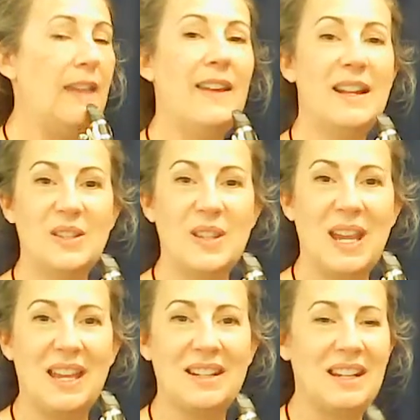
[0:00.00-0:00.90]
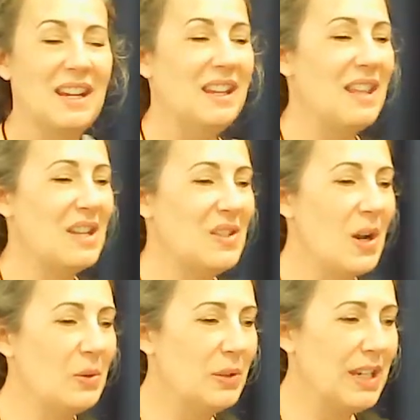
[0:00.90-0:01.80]
And that's the end. That
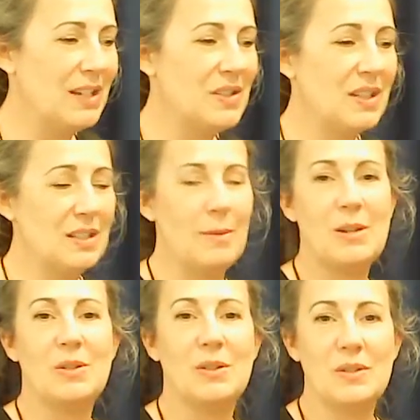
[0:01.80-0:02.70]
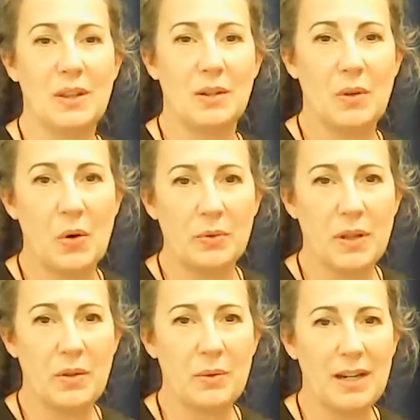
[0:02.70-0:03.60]
song only has 6 measures, so there are
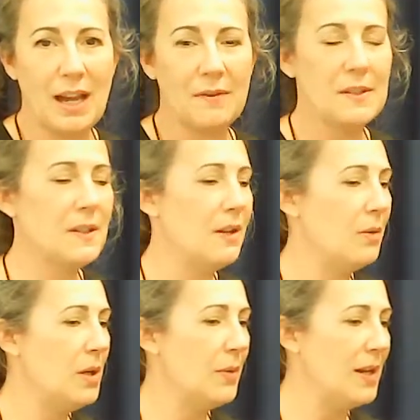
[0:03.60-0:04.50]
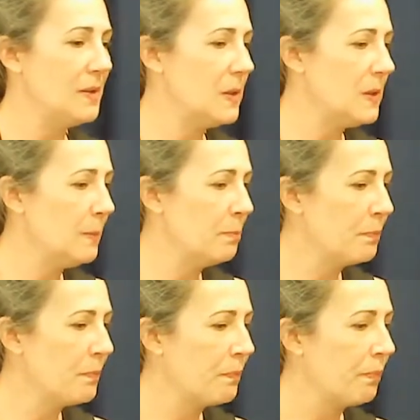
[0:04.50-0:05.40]
only 3 Fs and 3 rests.
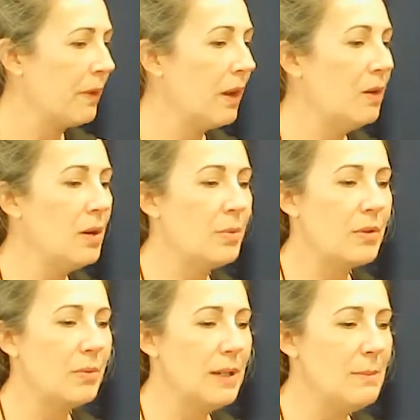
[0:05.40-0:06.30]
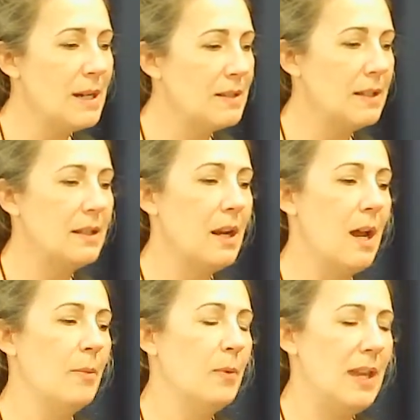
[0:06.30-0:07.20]
Number 3 mixes it
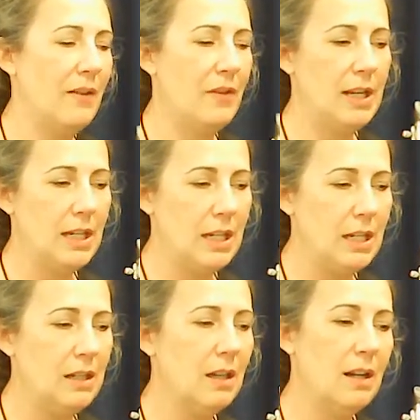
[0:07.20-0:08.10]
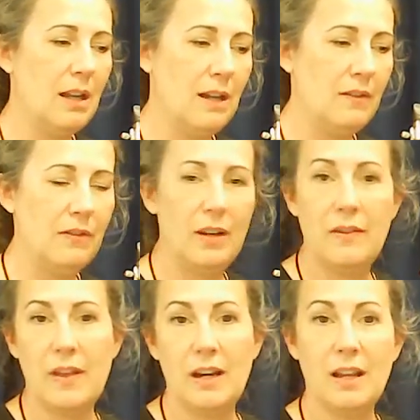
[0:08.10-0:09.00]
up. We have an E, an F,
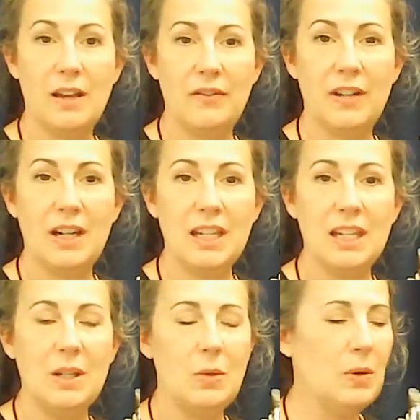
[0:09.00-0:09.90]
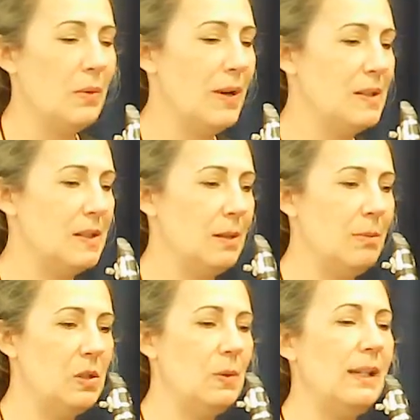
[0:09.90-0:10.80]
and then an F and an E with rests
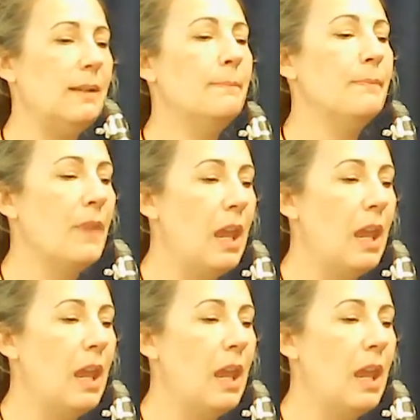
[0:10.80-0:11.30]
in between.